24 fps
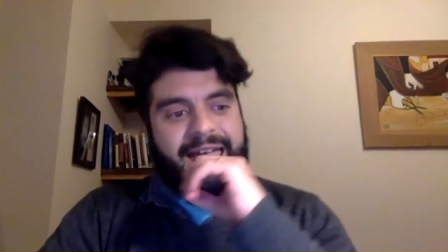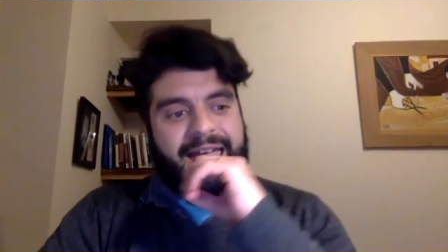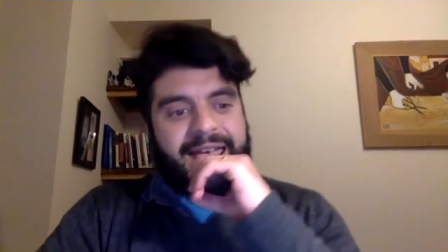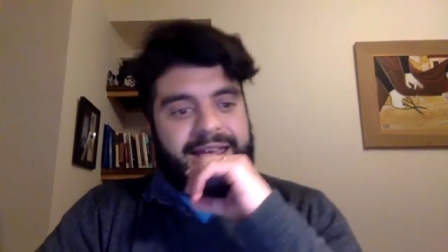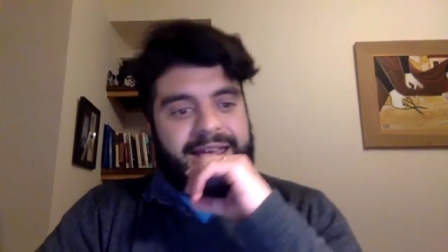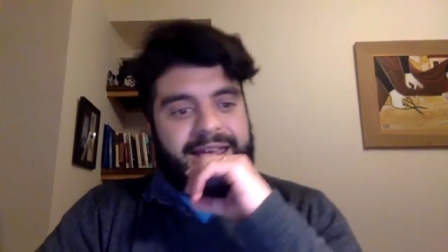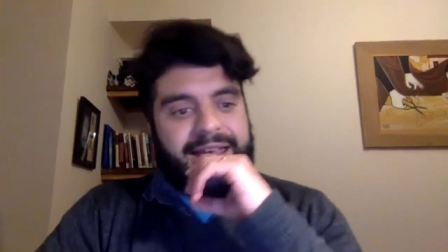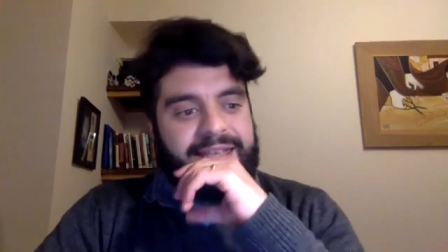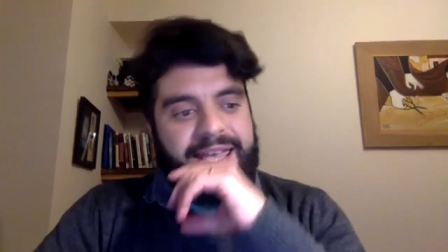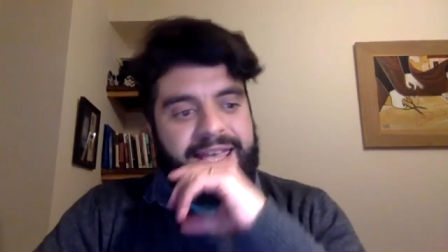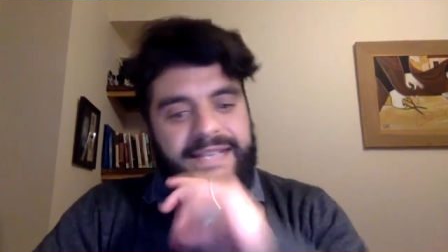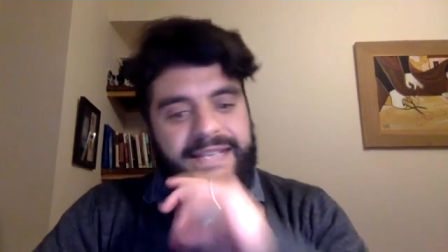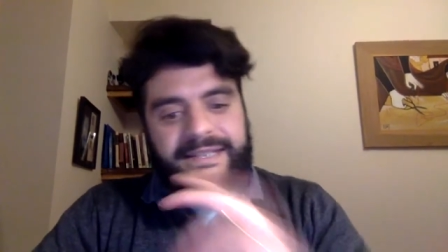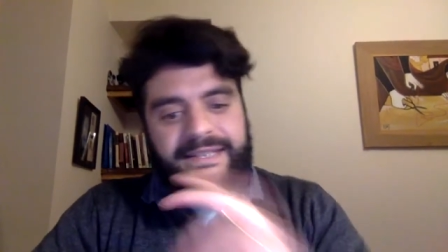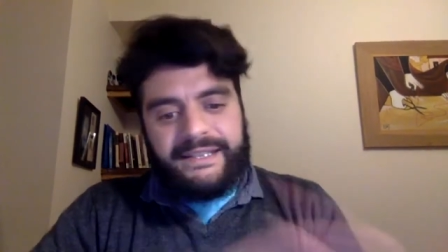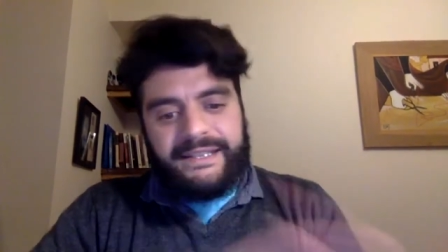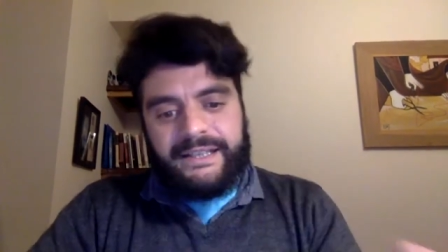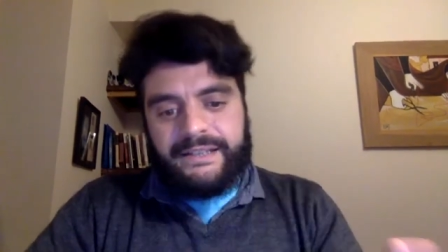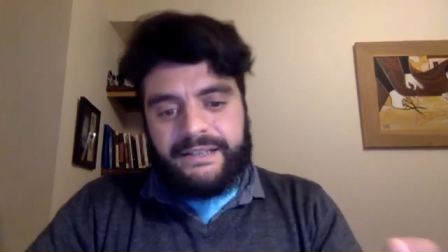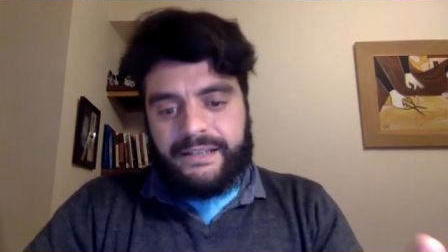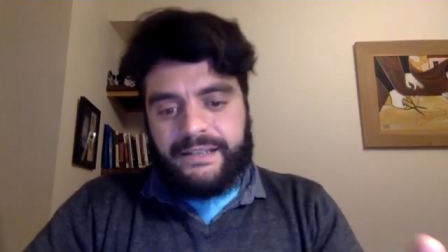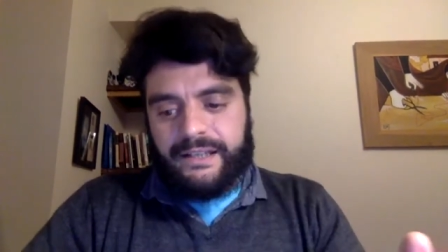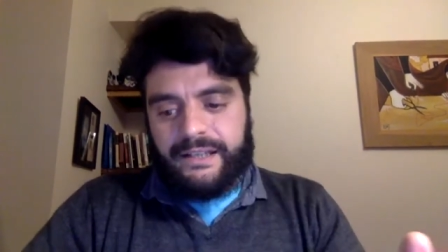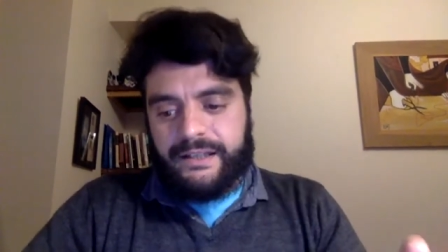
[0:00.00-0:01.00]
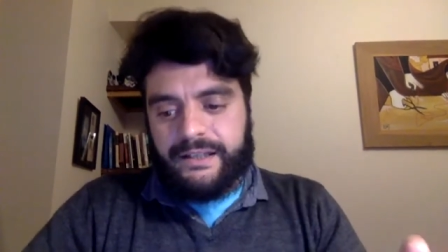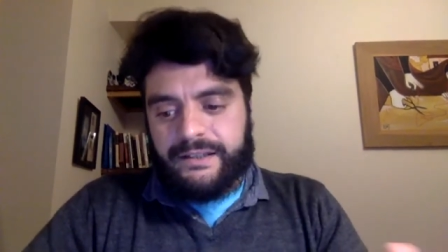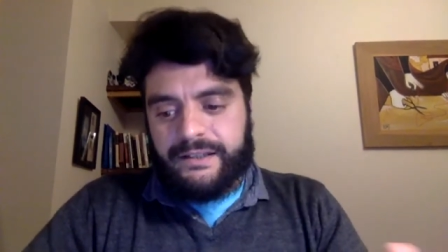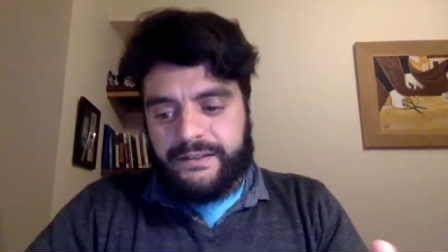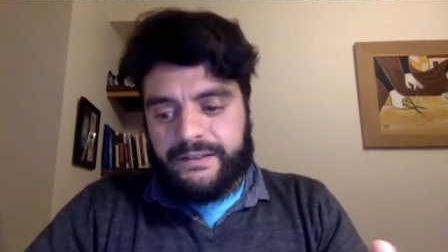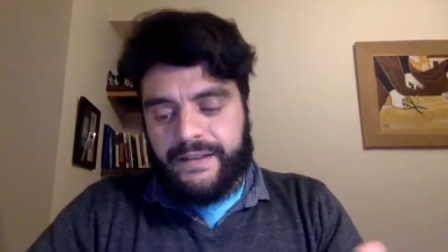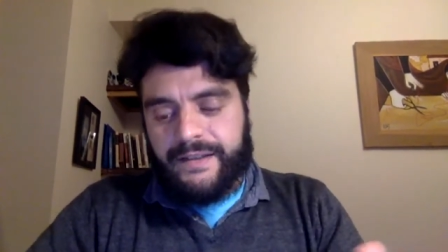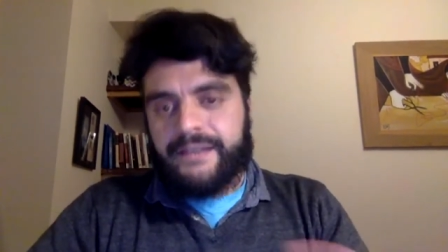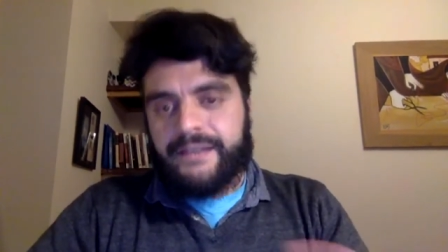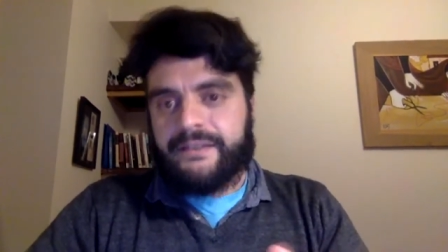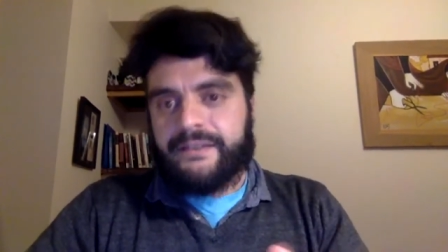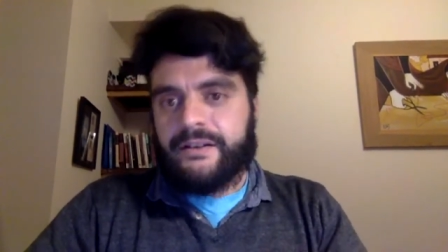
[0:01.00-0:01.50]
and yet in in
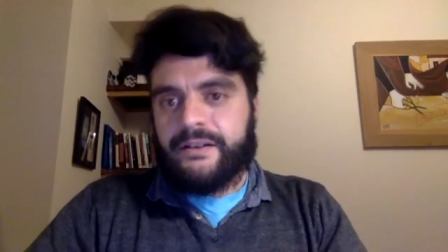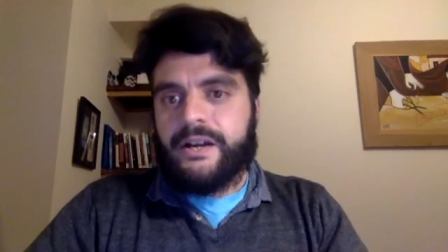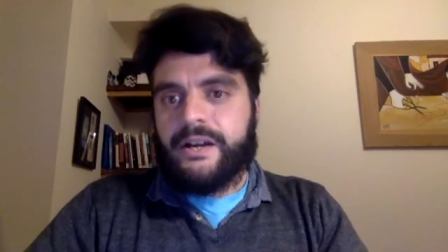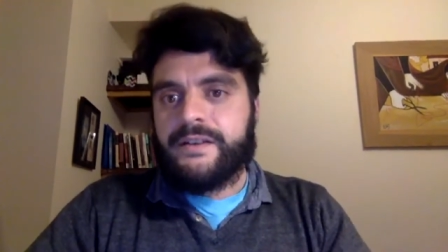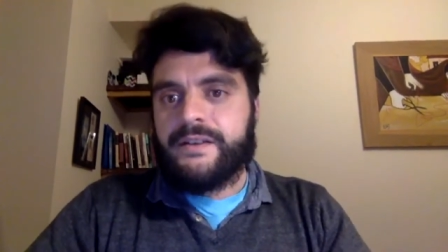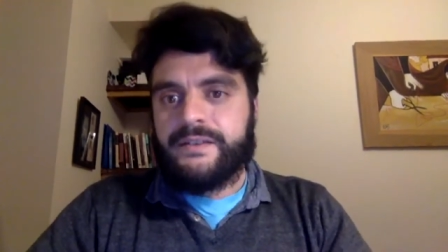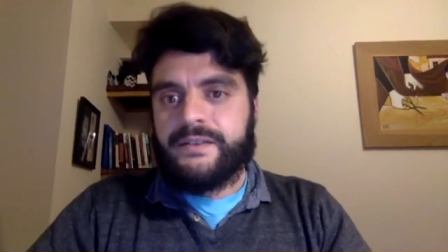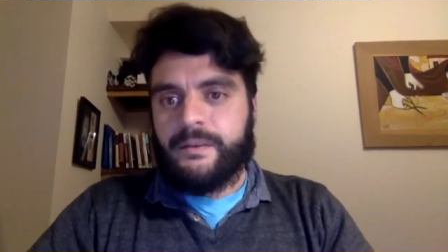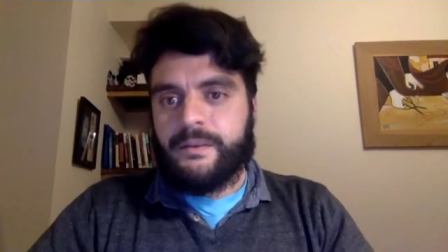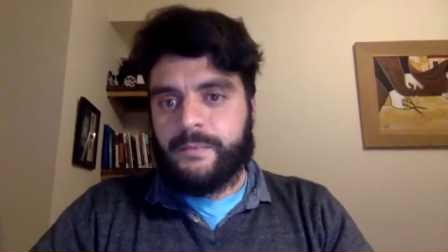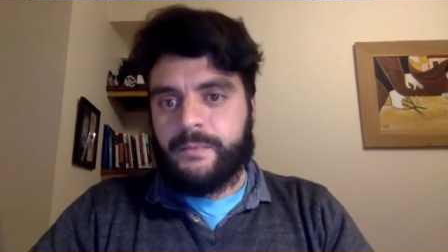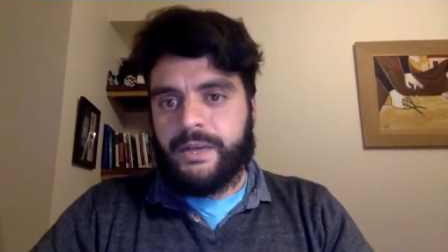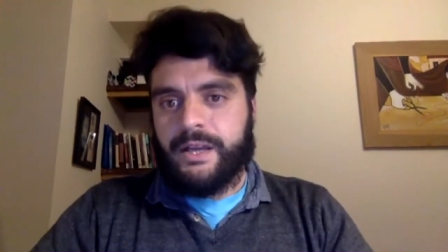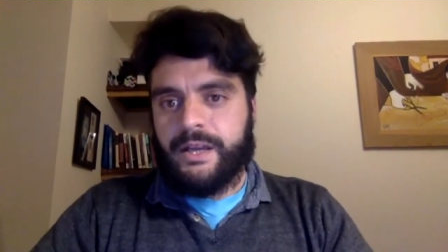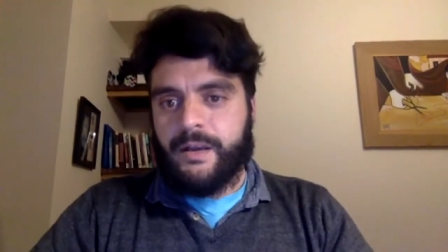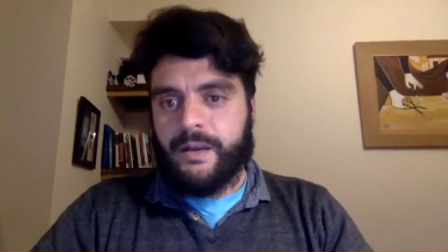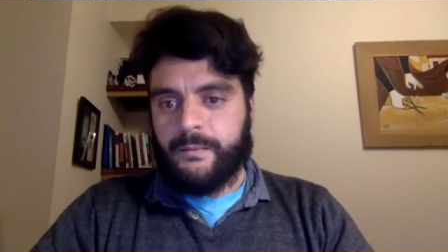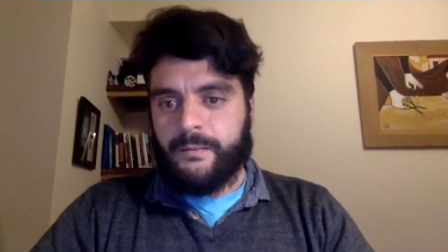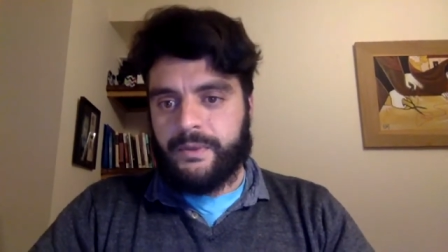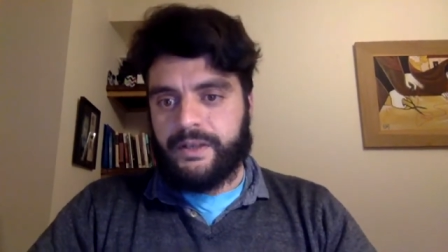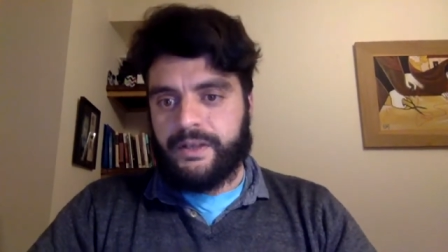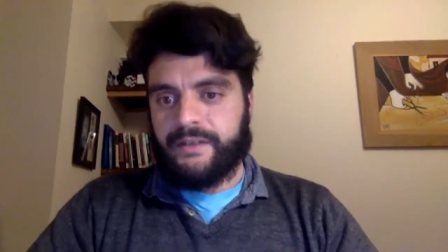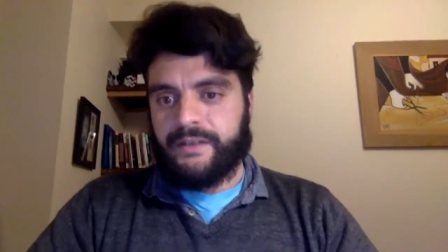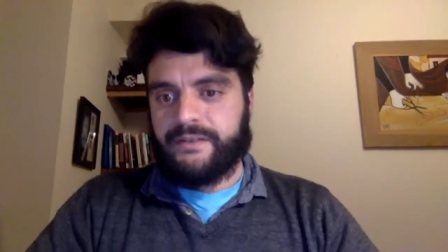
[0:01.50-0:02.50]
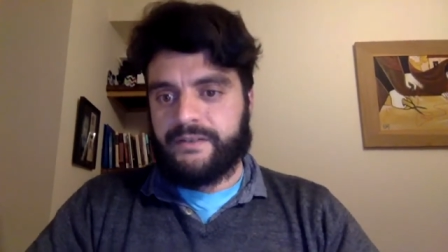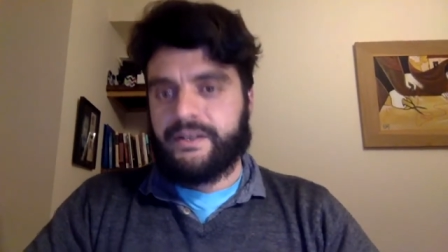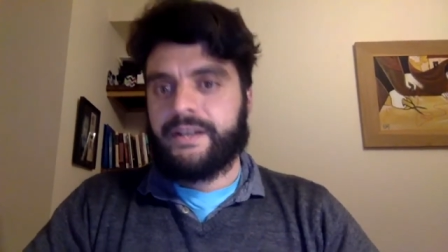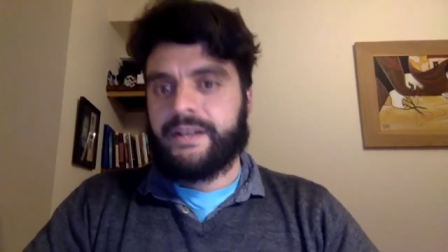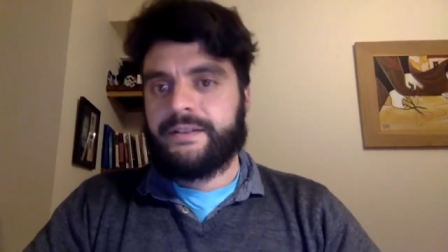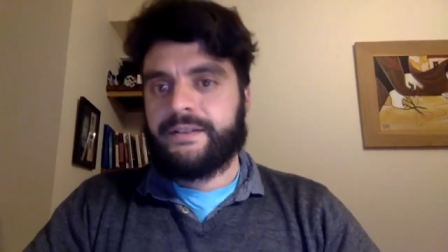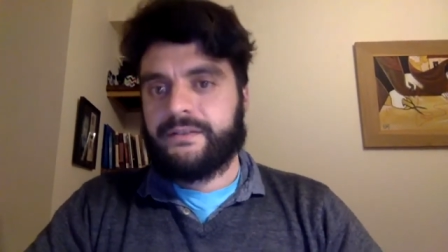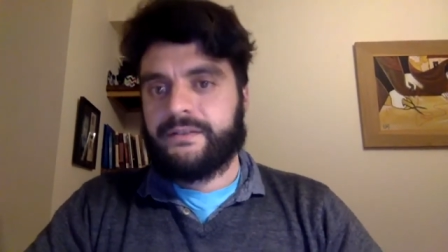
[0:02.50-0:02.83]
tech there are some big companies, right?